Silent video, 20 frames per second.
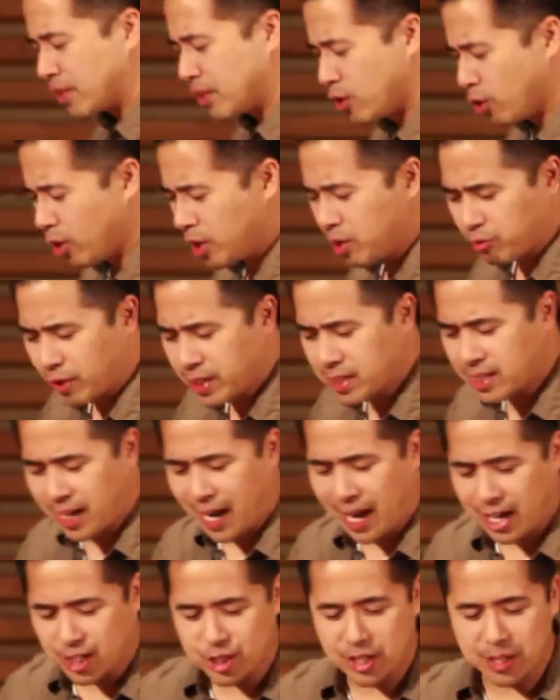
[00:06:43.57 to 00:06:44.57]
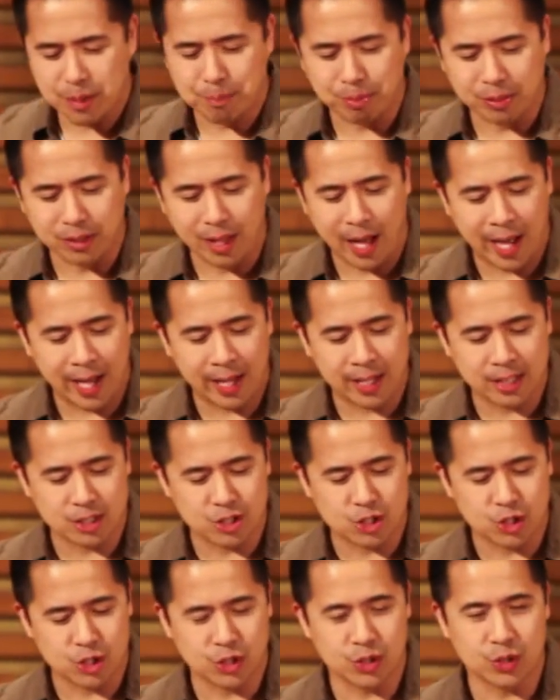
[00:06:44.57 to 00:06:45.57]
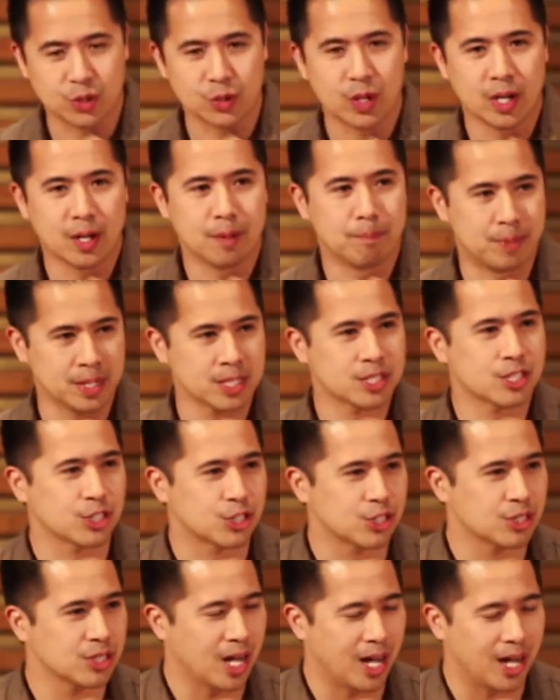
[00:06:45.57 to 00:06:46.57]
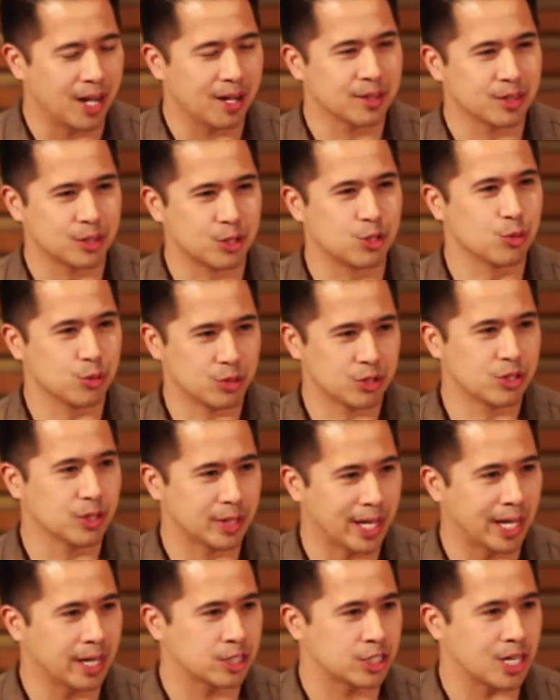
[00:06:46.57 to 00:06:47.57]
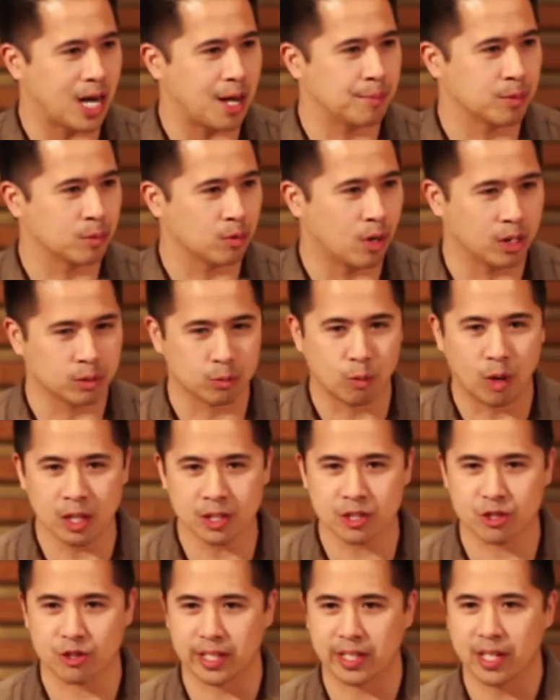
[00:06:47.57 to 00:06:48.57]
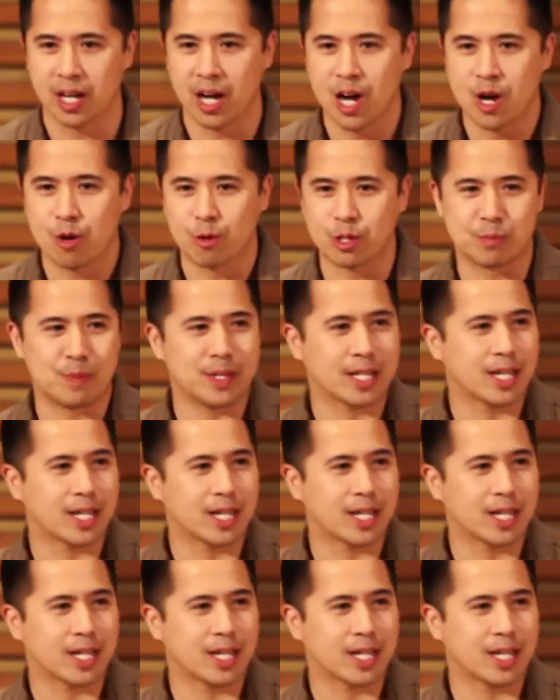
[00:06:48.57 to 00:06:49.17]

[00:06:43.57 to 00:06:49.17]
the only reason I actually applied to business uh, to, to get a job on Wall Street was